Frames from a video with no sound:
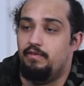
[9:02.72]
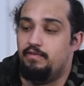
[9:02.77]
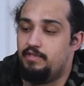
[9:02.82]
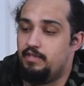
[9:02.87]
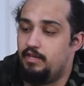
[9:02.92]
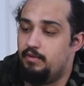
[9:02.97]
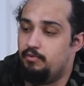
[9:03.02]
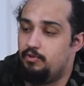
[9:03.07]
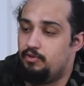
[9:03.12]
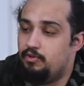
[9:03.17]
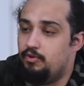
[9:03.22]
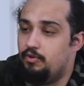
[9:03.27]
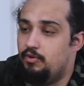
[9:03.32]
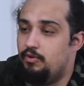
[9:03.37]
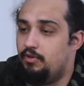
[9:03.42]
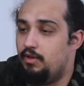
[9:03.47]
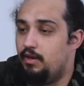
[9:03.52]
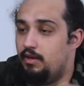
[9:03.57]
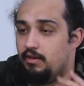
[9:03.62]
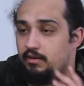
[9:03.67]
of
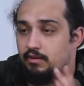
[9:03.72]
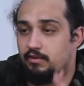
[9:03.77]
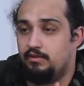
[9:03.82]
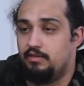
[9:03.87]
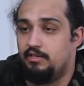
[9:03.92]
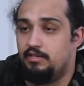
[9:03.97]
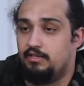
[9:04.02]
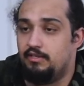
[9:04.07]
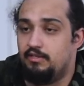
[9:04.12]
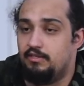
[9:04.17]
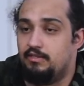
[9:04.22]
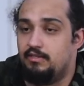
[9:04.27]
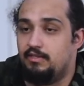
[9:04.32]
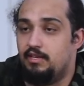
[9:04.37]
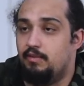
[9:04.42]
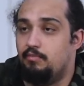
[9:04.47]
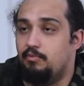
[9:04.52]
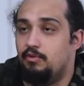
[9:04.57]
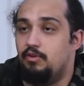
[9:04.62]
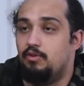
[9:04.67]
Sabertooth, and this is
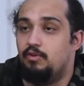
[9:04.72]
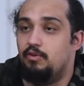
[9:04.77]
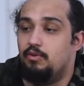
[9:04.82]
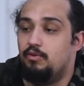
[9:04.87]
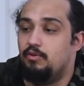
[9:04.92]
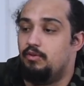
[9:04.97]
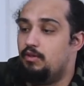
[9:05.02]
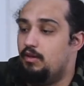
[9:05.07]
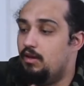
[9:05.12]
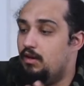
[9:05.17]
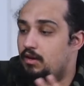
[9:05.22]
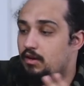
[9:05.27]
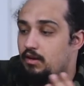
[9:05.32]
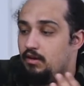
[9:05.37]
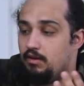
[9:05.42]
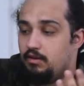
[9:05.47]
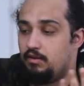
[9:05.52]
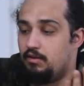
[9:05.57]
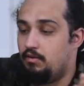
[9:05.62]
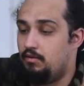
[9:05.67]
Sabertooth,
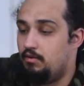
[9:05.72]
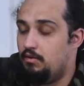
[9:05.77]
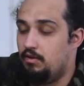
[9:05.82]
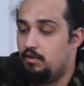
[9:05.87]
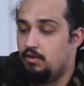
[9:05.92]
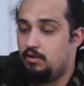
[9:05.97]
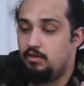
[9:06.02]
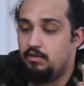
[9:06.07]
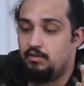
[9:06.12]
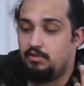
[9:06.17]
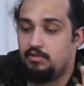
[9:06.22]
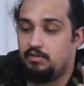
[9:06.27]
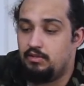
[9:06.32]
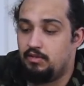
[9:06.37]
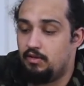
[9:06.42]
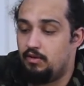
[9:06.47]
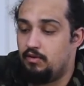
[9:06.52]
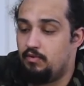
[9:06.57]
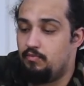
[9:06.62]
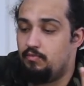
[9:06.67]
and it's
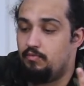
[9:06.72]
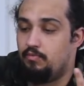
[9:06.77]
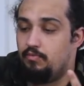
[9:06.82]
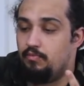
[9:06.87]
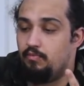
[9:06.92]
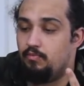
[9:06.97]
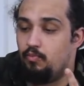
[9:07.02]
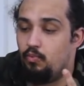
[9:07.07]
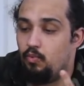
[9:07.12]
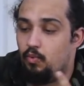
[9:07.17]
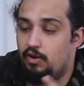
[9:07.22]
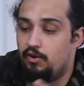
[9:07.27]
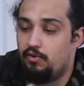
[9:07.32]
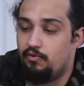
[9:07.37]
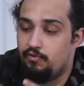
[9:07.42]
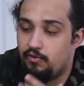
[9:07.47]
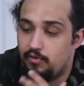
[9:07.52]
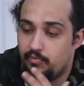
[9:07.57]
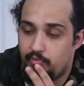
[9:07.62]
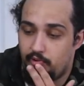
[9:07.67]
a
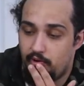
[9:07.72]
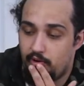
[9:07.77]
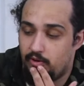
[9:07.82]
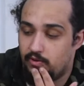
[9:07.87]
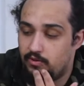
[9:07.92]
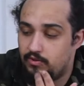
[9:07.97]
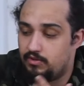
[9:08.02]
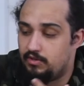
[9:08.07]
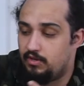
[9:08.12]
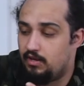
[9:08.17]
wonderful pose.